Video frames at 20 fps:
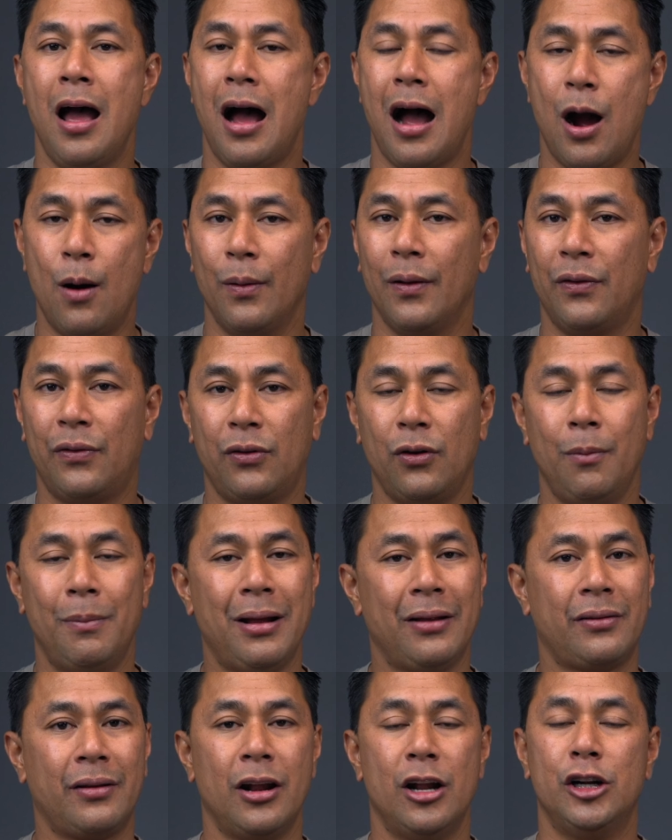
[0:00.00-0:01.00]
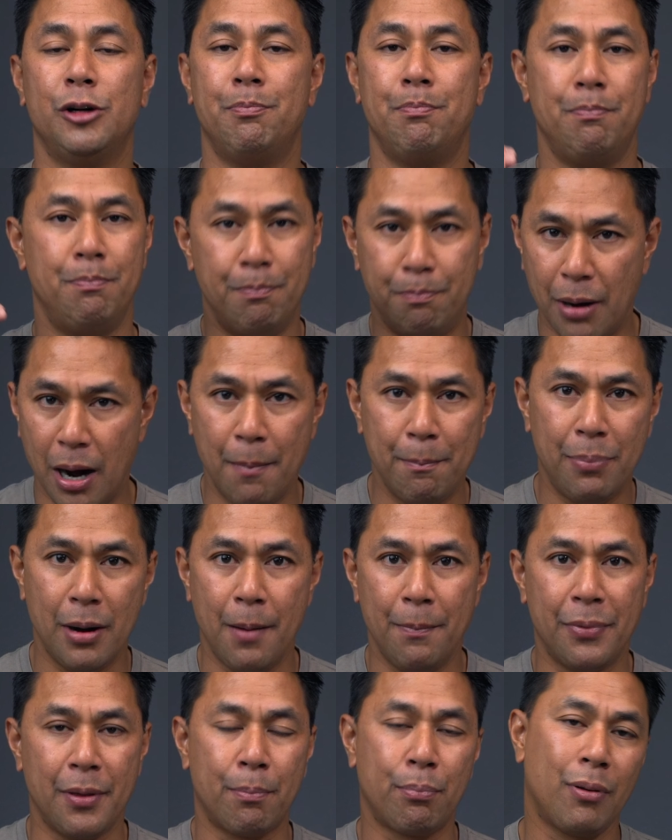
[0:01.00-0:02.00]
I would assume that's gonna bump
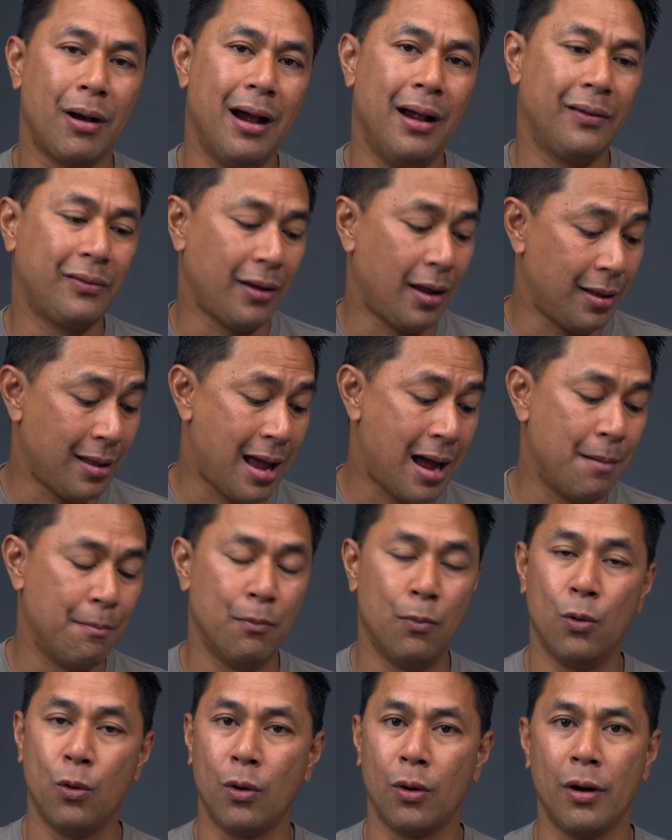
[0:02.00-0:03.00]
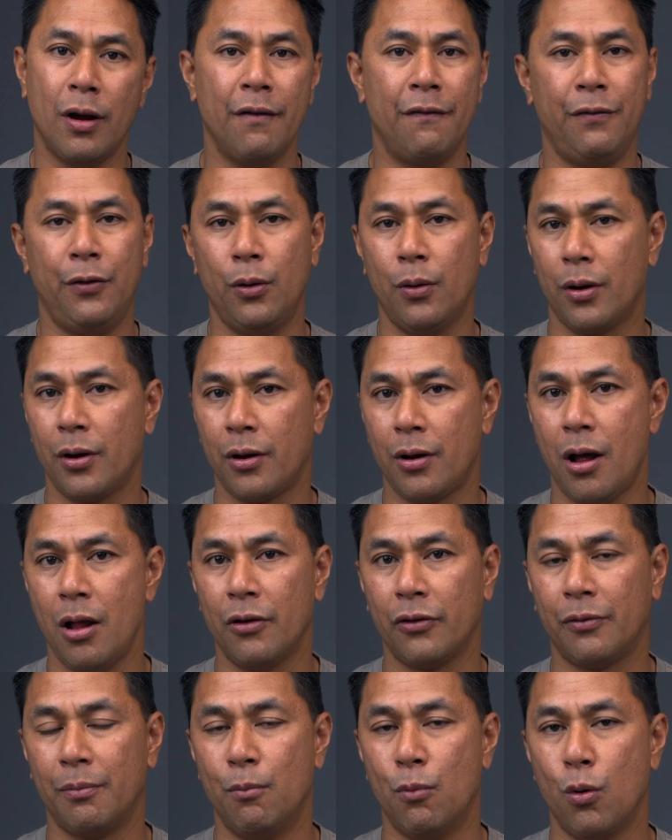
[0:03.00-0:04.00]
up the price a lot more, a few hundred
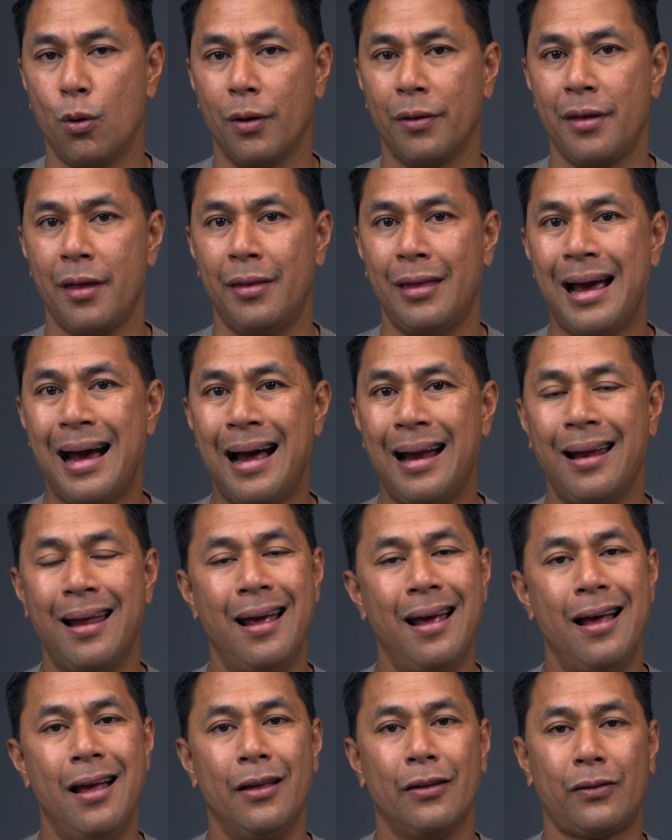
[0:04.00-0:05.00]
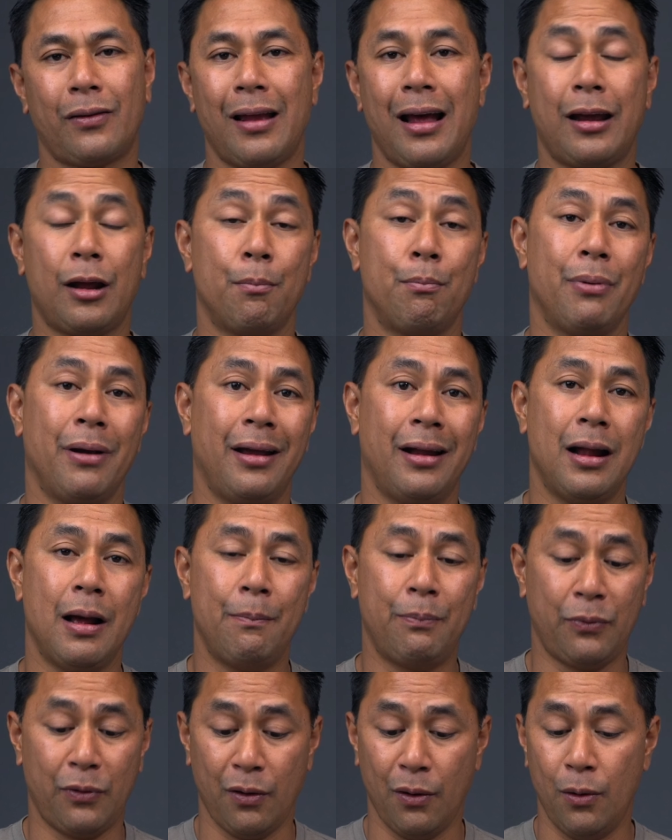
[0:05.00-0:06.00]
dollars more than that. So that could bring it
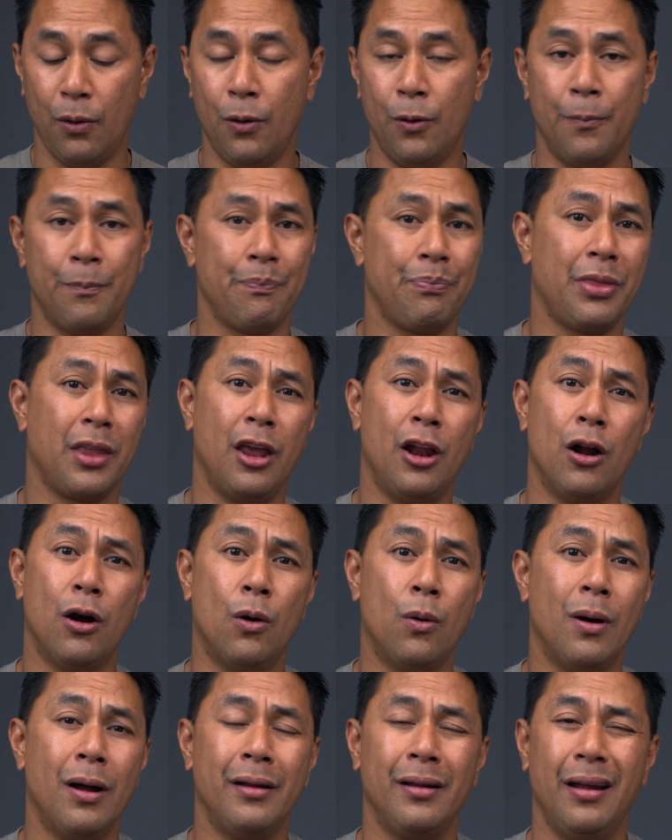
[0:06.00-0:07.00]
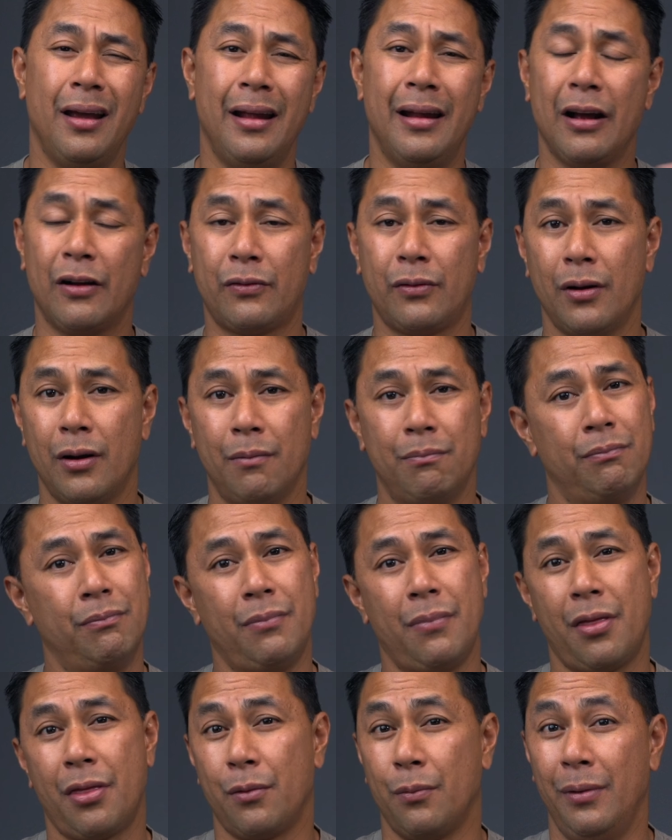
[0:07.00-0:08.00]
up to, you know, an, an extra
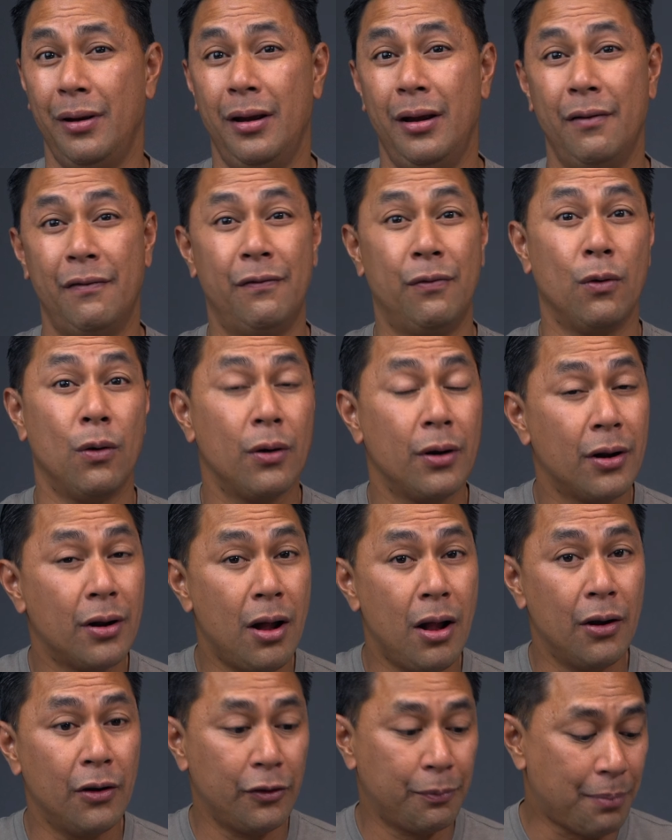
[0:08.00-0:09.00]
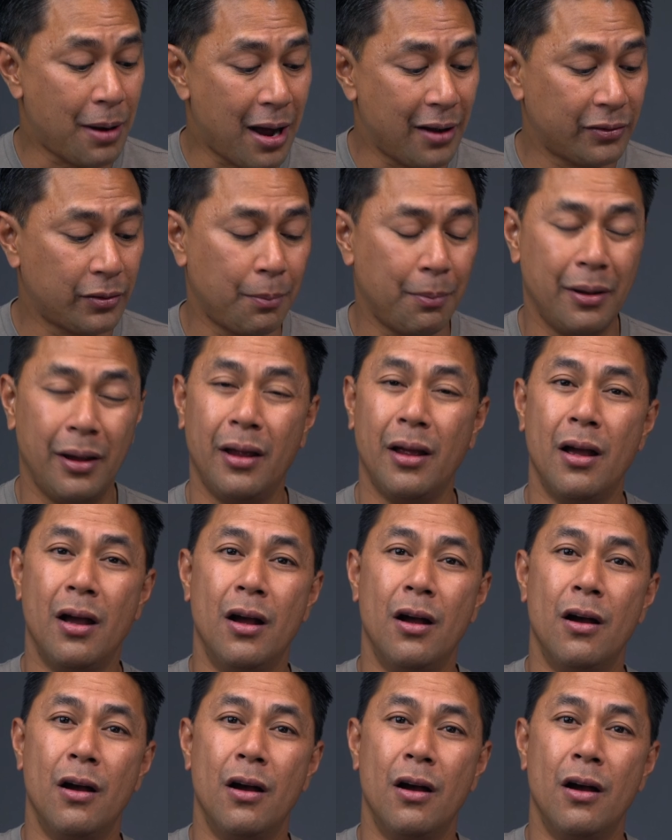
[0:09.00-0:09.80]
three, four hundred dollars possibly,